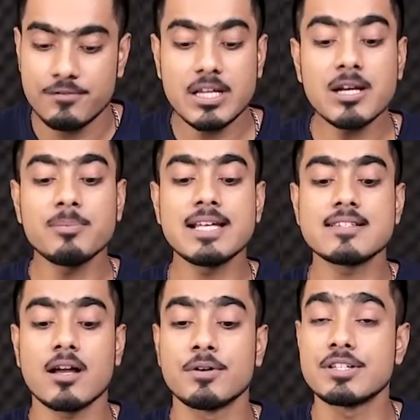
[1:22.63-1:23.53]
If we're going to
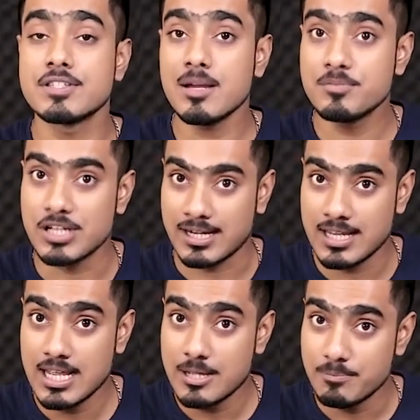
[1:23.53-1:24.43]
place our
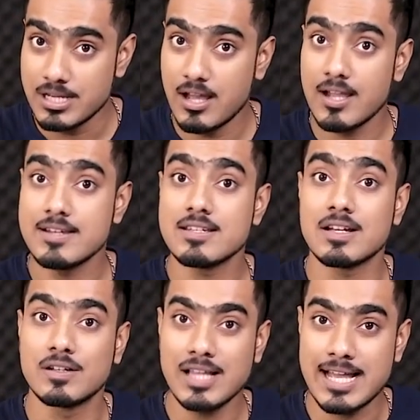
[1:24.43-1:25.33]
subject behind
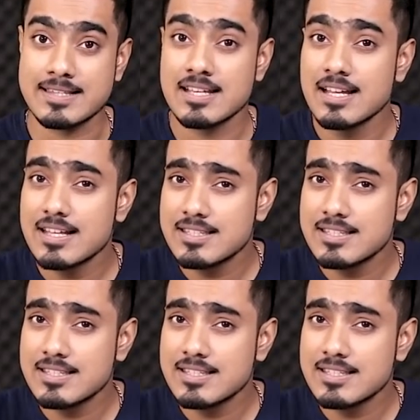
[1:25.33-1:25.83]
a glass,